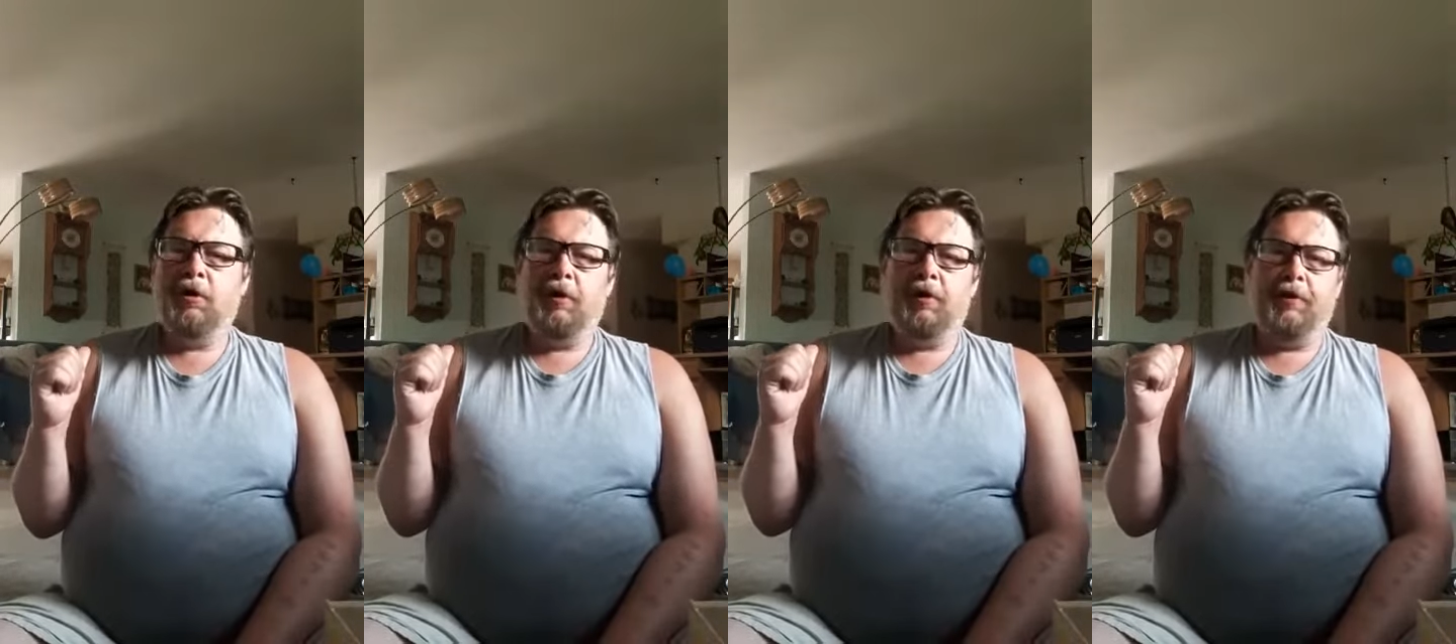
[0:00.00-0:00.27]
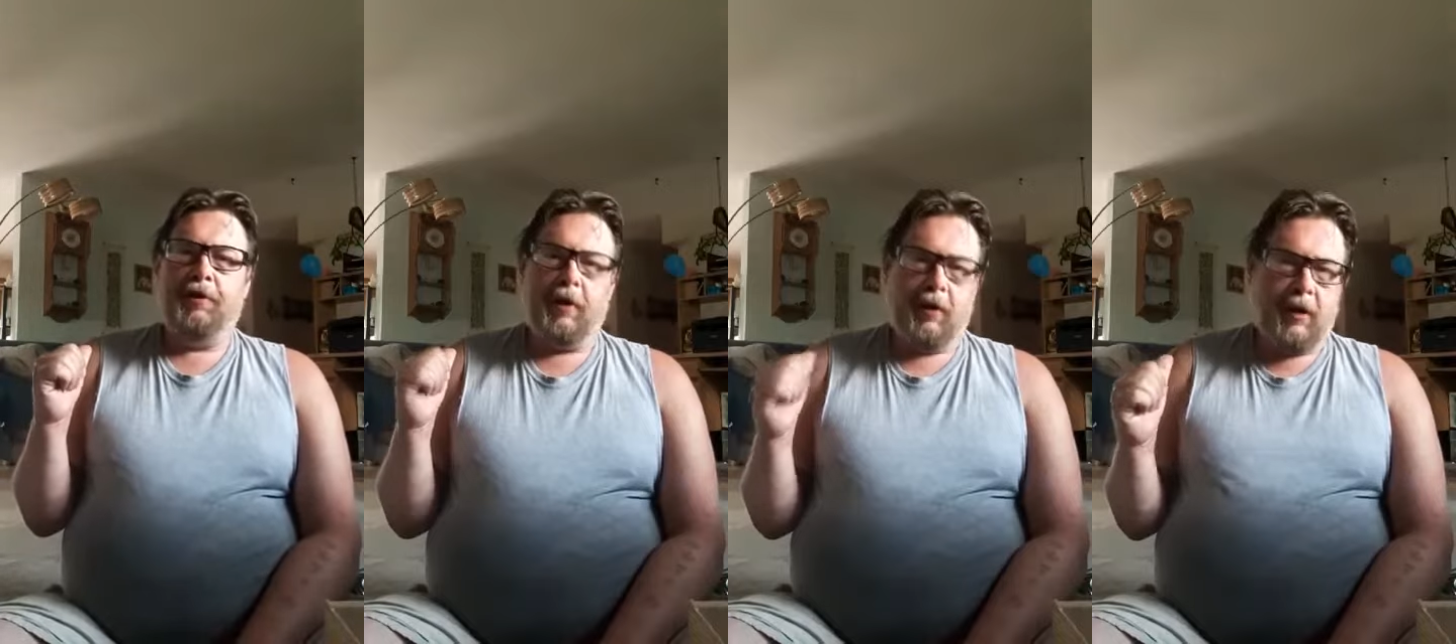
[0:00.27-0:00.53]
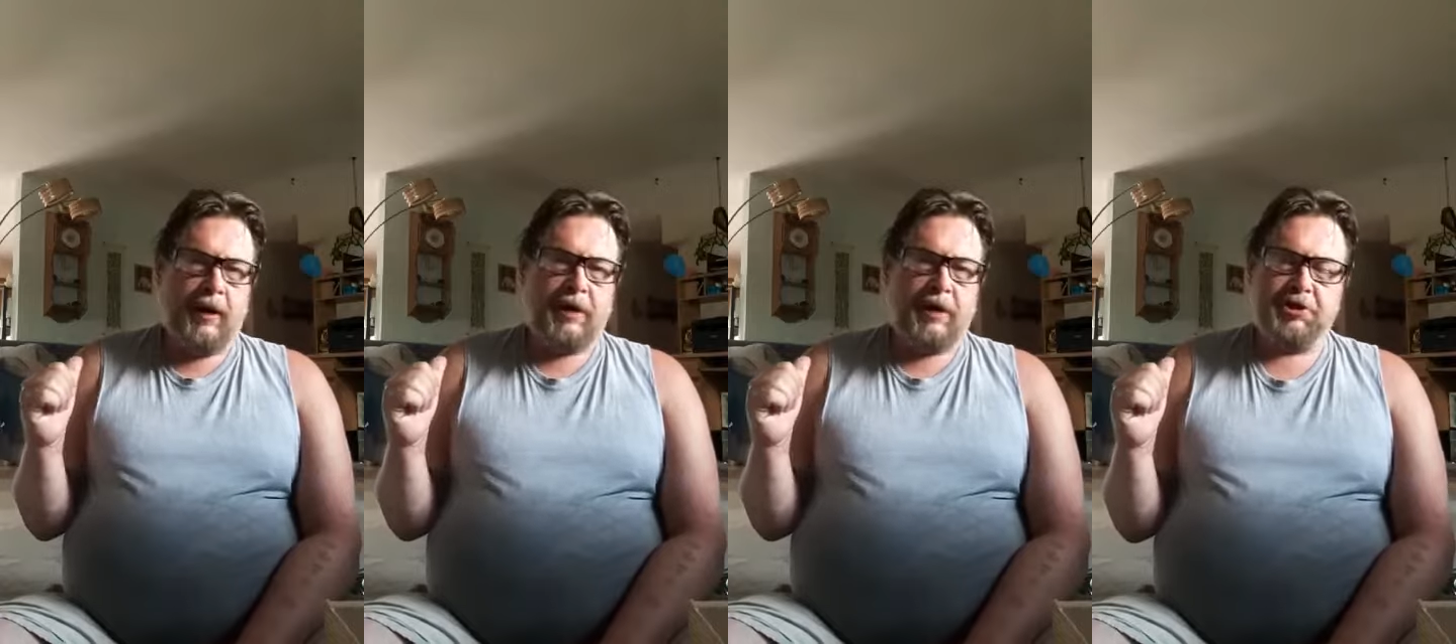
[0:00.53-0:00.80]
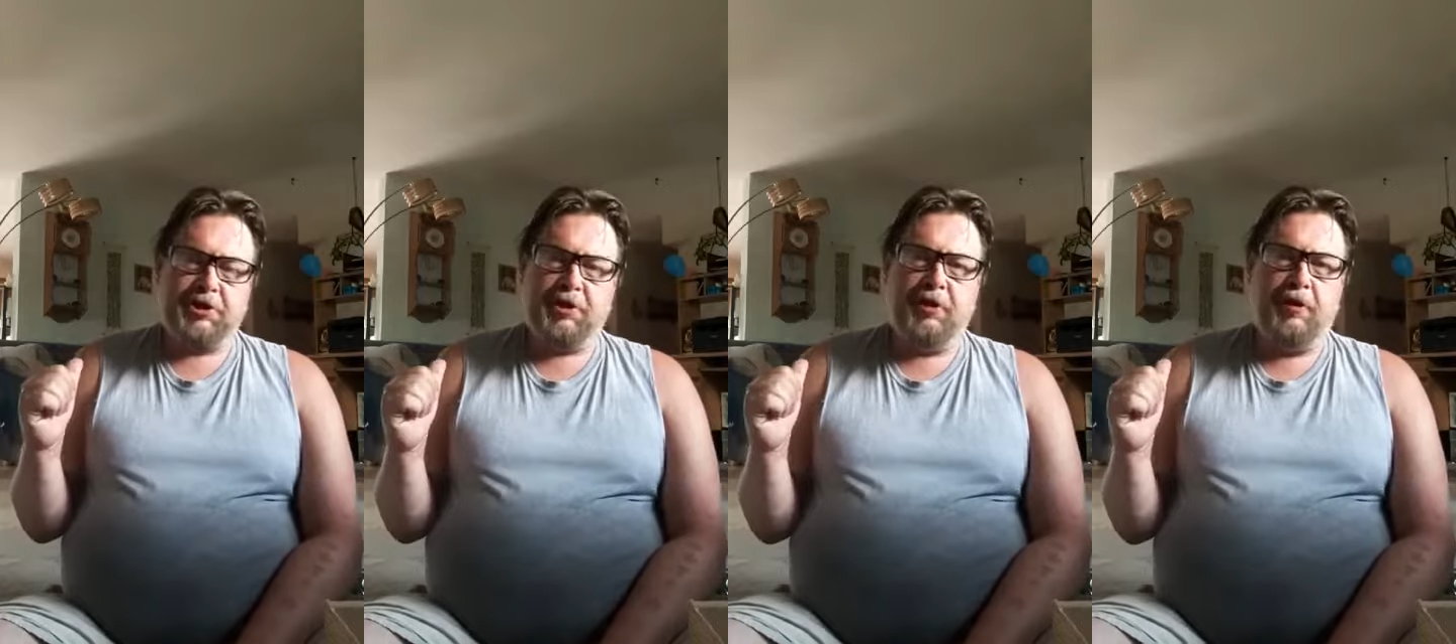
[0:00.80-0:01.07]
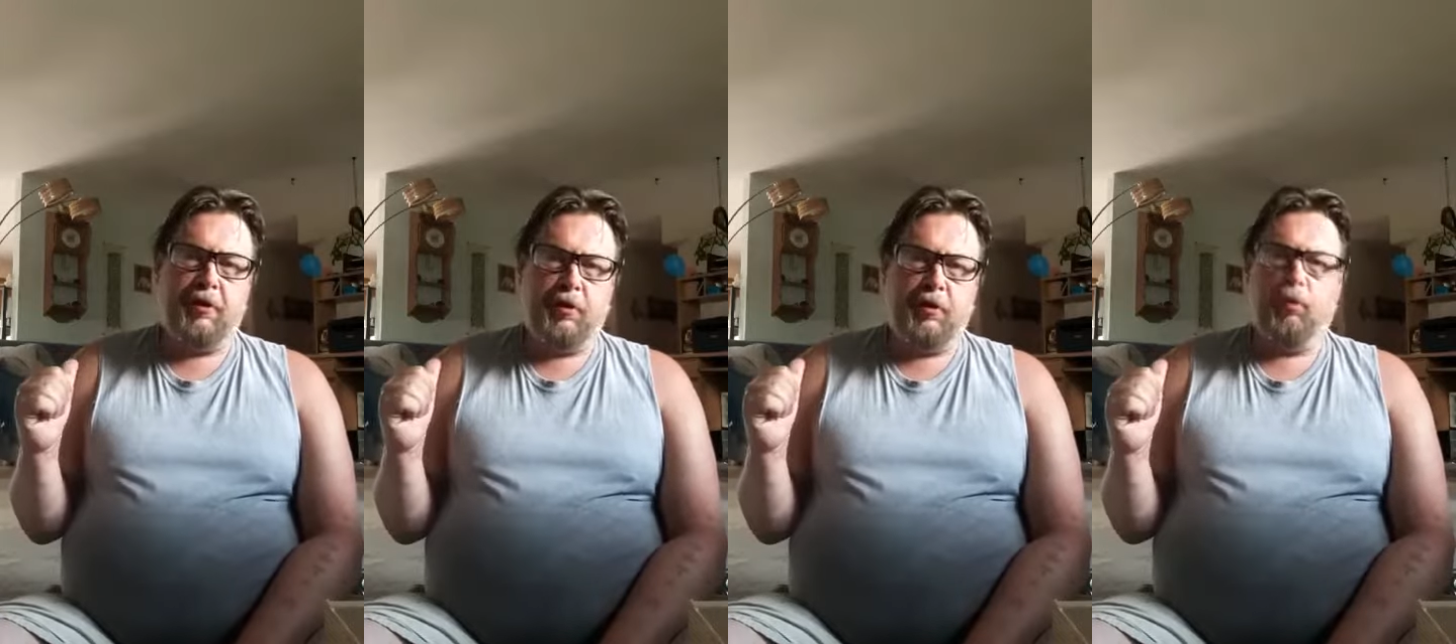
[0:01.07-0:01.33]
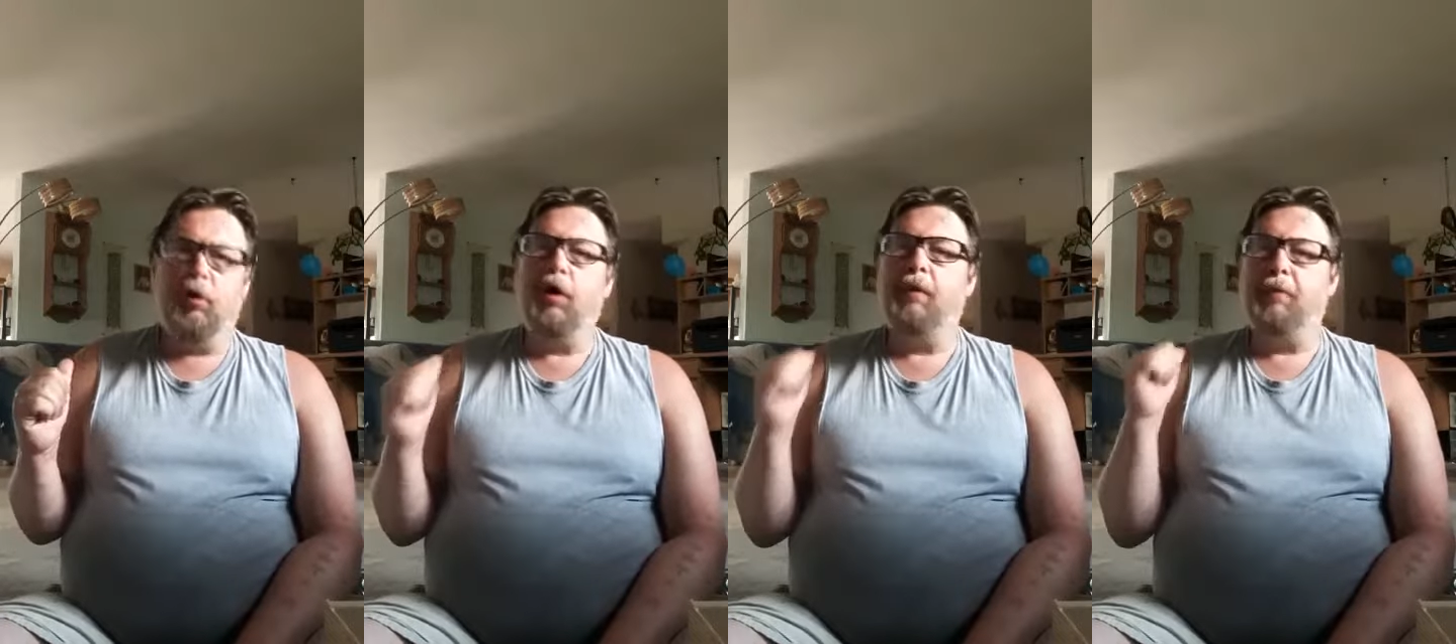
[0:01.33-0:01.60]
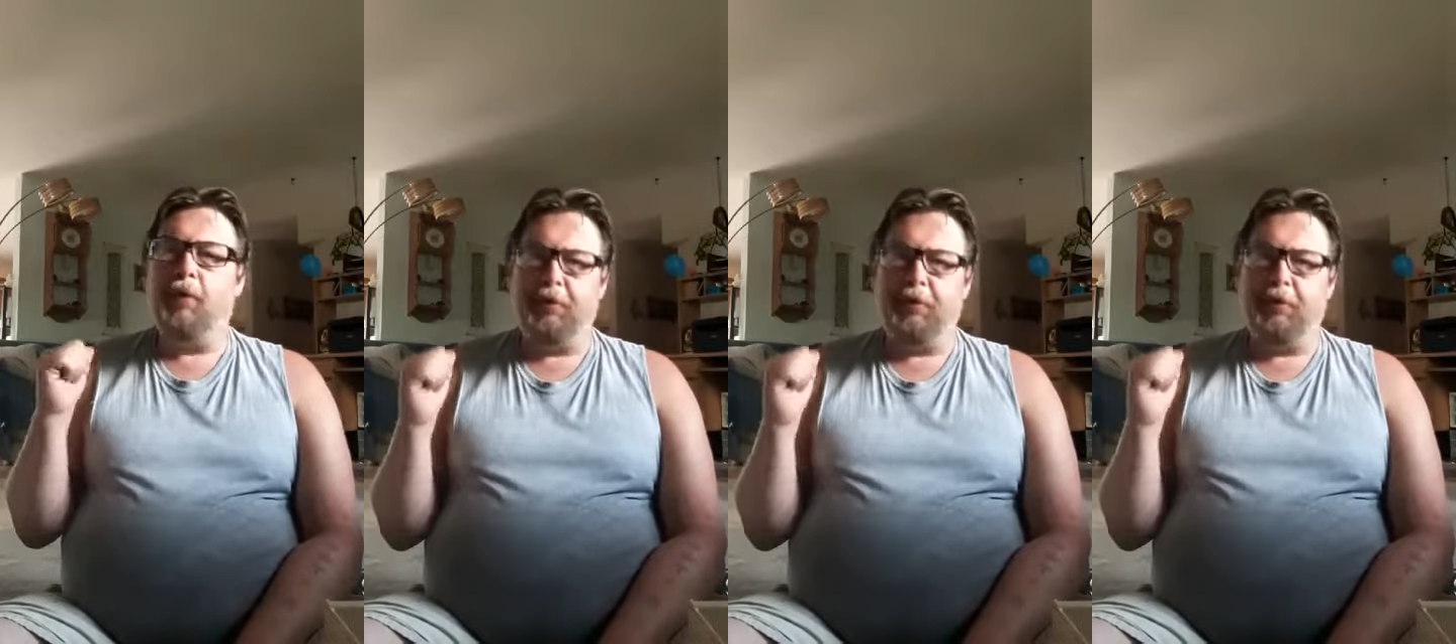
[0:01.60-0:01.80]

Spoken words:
that last year were about